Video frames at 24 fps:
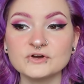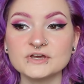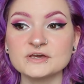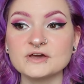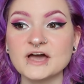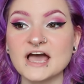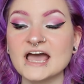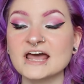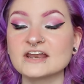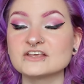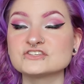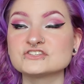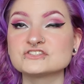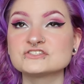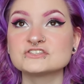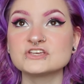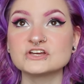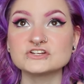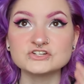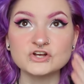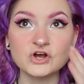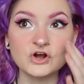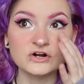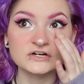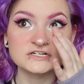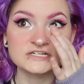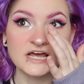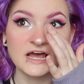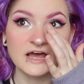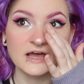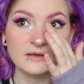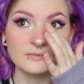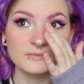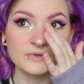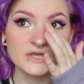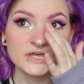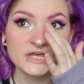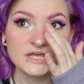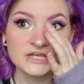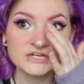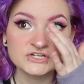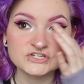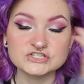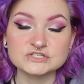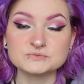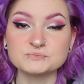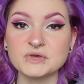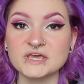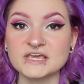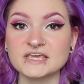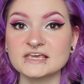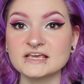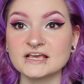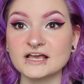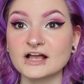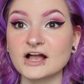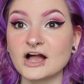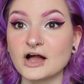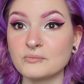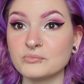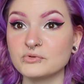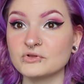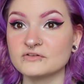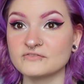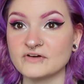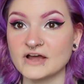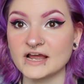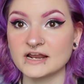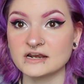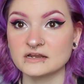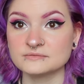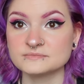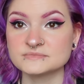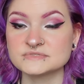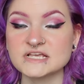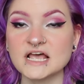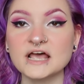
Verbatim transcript: I had a, such a hard time just picking a couple of items.